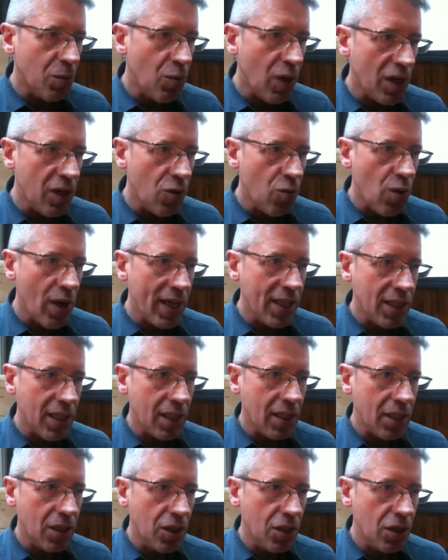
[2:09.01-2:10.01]
And one of the ways
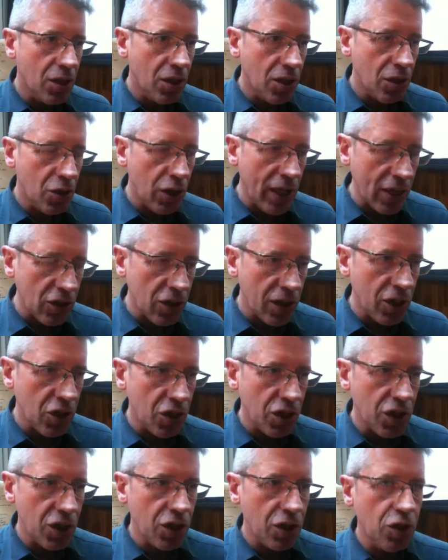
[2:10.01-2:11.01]
national
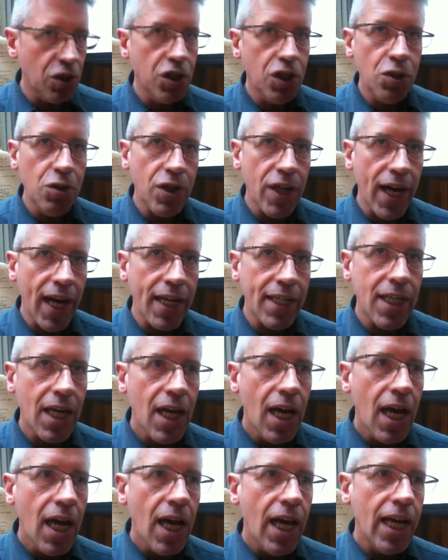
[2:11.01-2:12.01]
agencies can do that
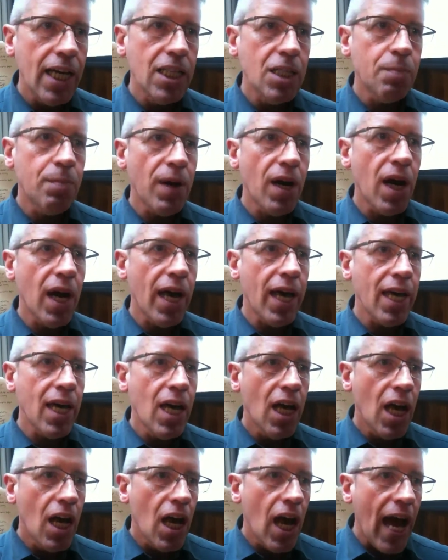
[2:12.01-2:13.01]
is by
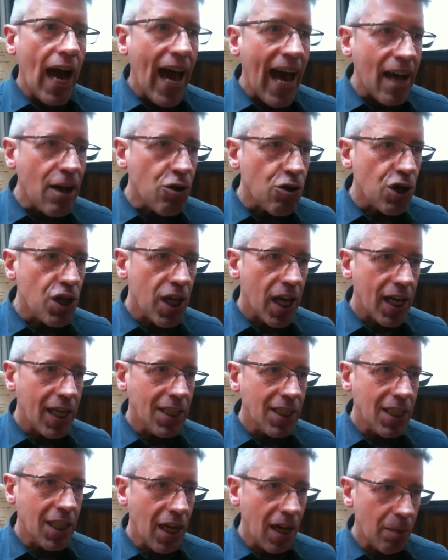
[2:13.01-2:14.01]

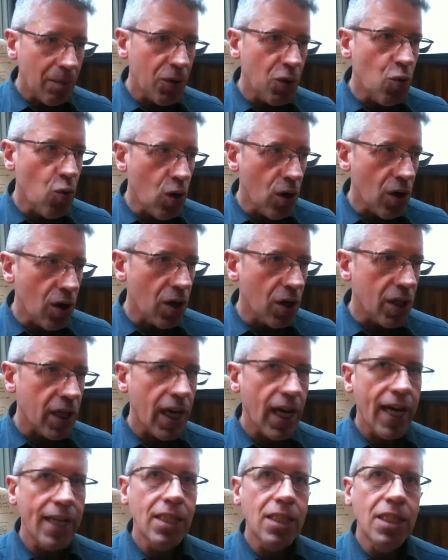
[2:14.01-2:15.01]
aggregating up the work
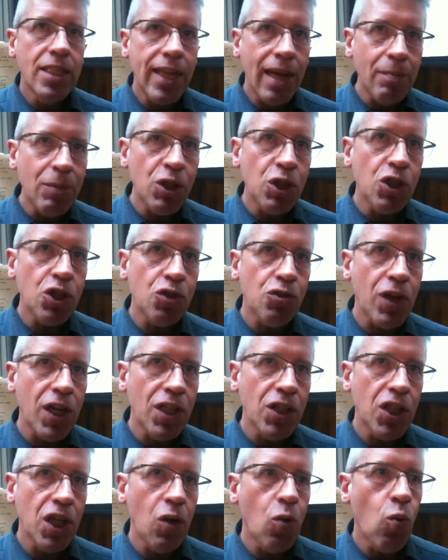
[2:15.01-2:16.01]
and
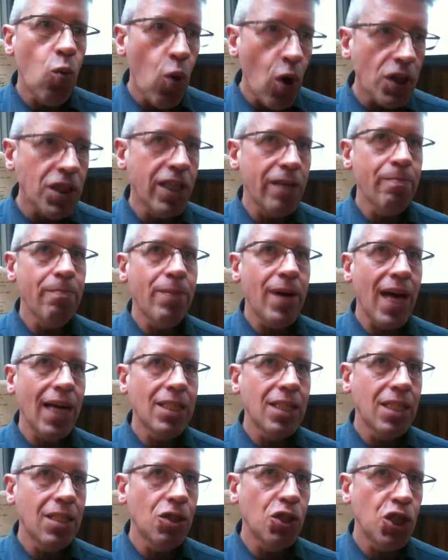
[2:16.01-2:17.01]
demonstrating what
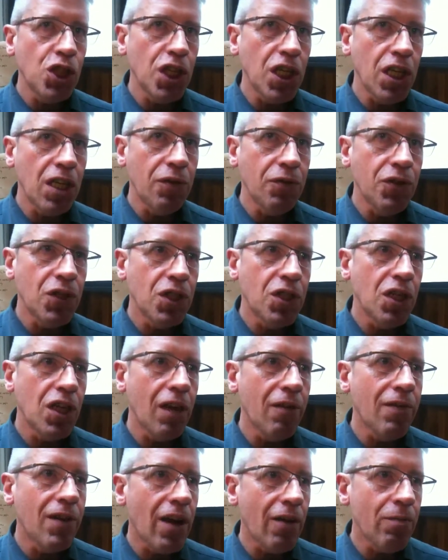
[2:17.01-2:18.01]
impact it achieves, to
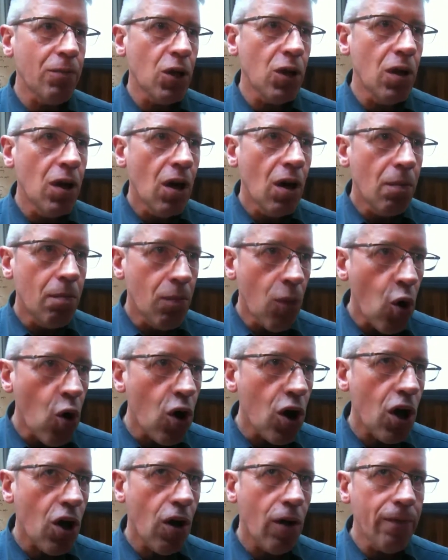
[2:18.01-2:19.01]
give government
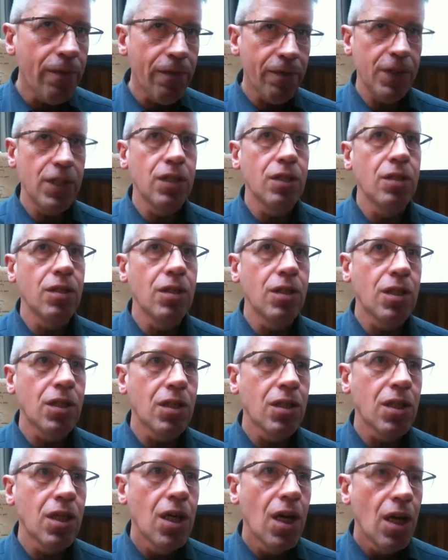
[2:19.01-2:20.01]
more
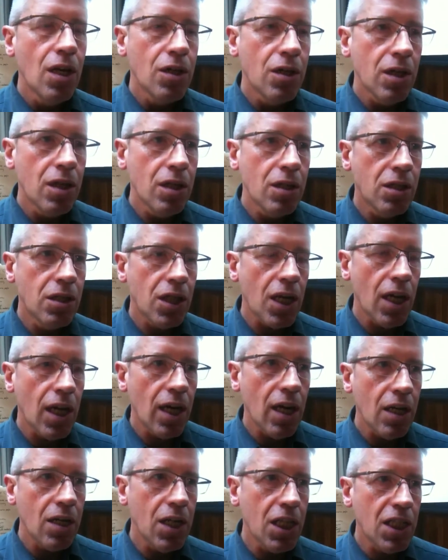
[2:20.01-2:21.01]
confidence
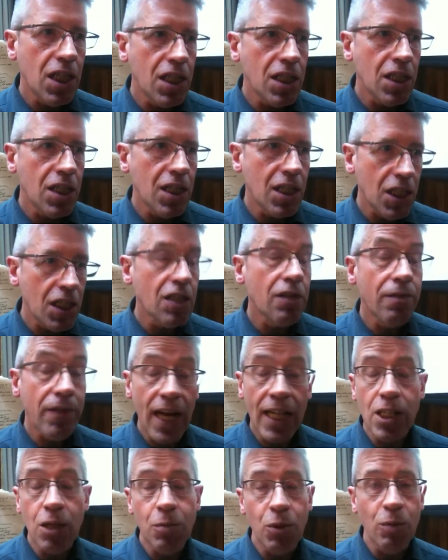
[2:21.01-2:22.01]
that this is a
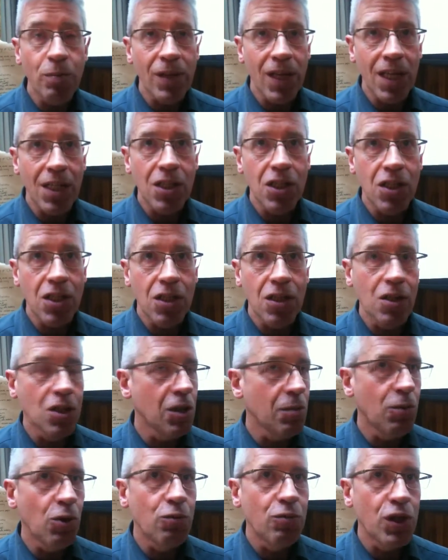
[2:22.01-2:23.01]
valuable place to
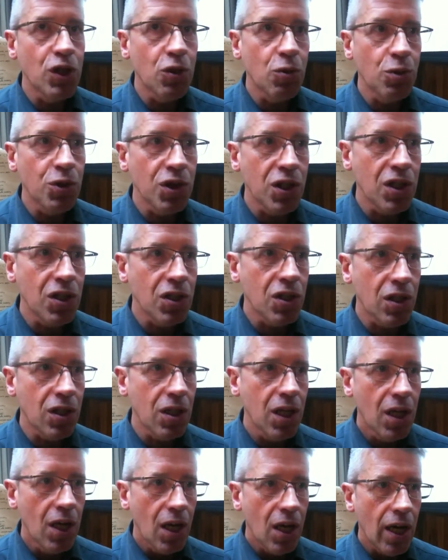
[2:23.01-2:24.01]
put resources,
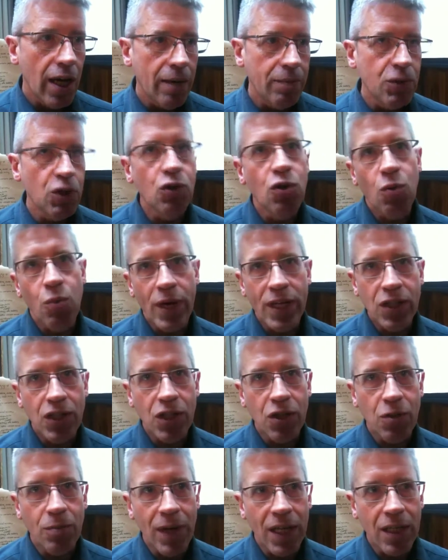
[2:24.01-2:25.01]
that you're not
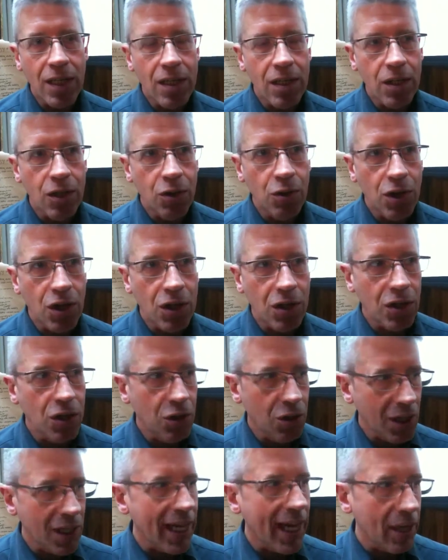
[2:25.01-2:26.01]
wasting your money, that you
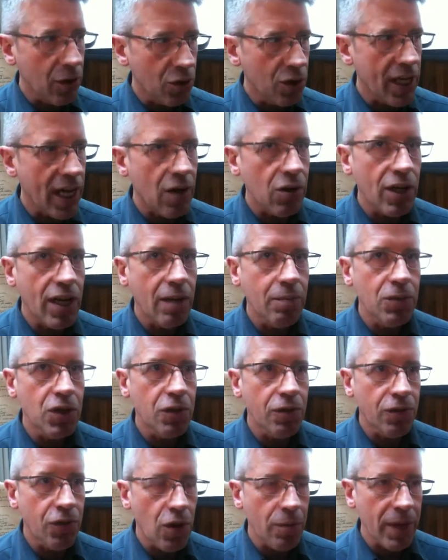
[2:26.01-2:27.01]
can get good
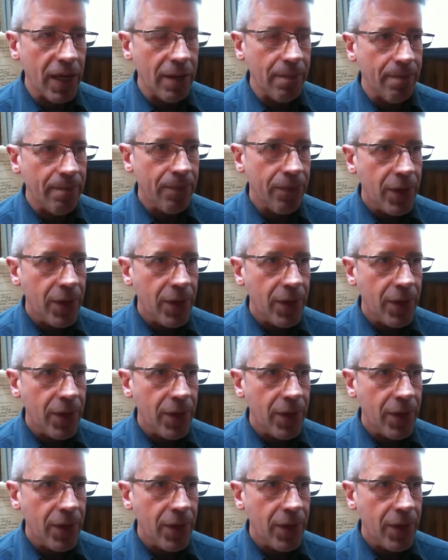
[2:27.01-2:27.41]
outcomes from it.